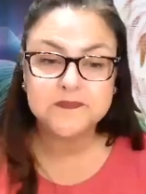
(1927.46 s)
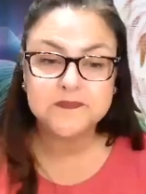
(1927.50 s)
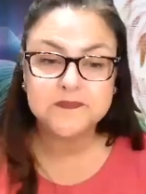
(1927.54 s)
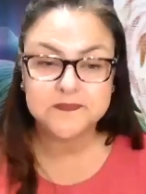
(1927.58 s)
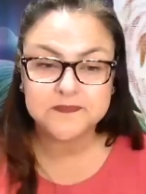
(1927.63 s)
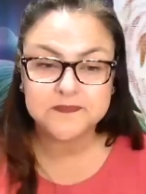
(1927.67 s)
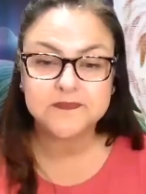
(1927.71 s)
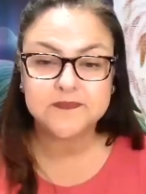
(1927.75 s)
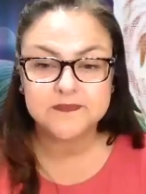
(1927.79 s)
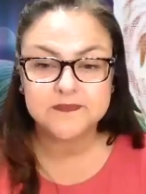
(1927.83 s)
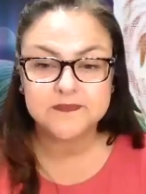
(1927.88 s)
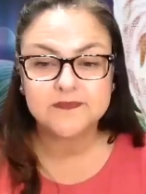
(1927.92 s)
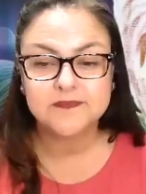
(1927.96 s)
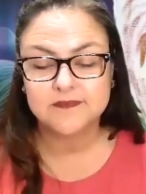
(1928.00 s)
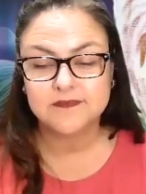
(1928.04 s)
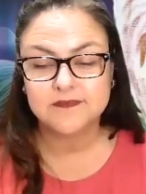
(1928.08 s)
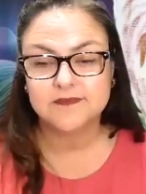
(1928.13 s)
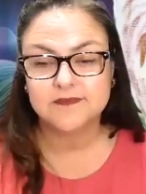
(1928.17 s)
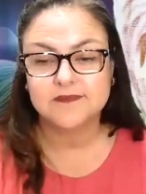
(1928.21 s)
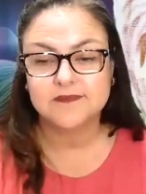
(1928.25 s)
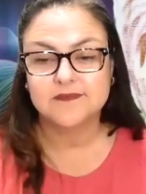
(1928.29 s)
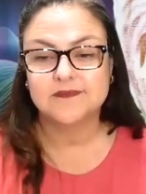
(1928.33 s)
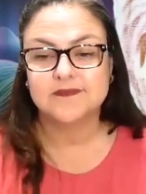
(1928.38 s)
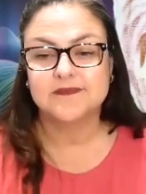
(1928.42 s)
So I
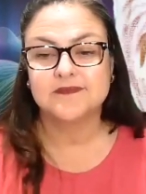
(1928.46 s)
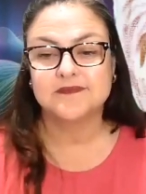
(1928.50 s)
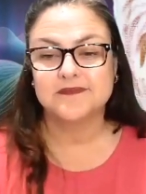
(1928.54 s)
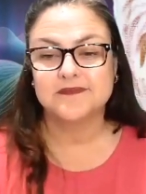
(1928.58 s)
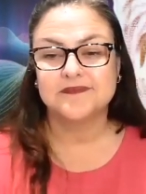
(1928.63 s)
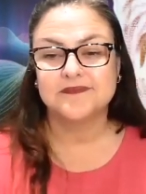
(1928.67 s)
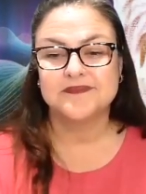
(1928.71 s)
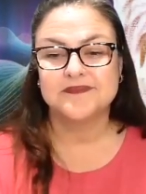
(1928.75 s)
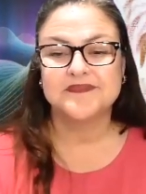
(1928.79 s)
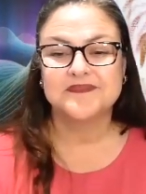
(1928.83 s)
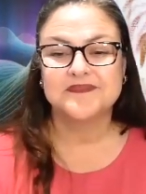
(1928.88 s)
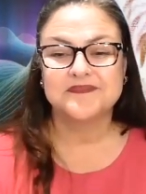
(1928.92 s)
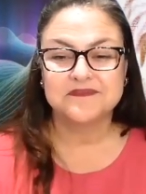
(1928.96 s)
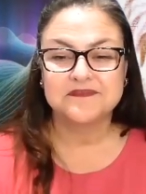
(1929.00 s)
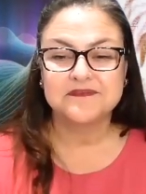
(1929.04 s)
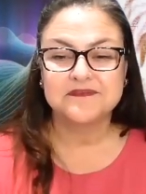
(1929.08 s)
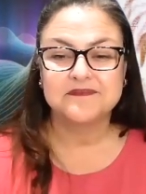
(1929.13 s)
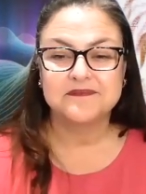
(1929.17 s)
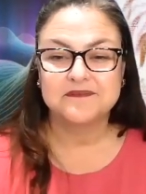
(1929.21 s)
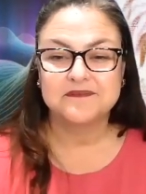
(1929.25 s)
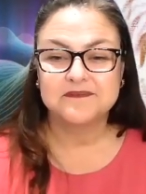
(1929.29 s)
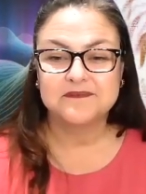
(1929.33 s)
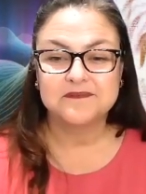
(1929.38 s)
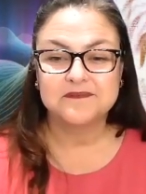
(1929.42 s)
mean, I think it's not
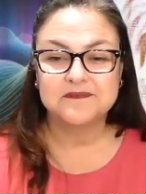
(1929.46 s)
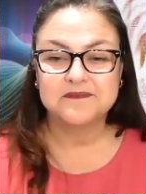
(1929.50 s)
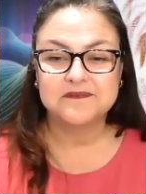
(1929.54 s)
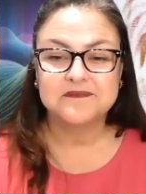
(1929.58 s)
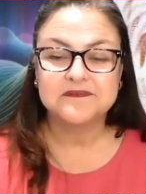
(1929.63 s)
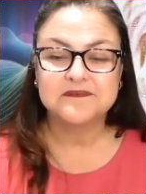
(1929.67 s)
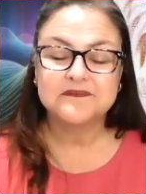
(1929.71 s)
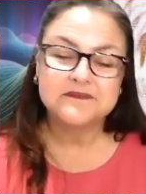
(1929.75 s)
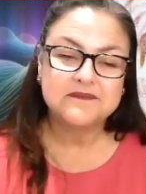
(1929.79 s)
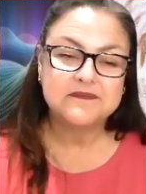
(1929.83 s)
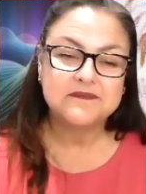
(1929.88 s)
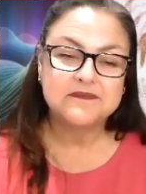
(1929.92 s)
too bad.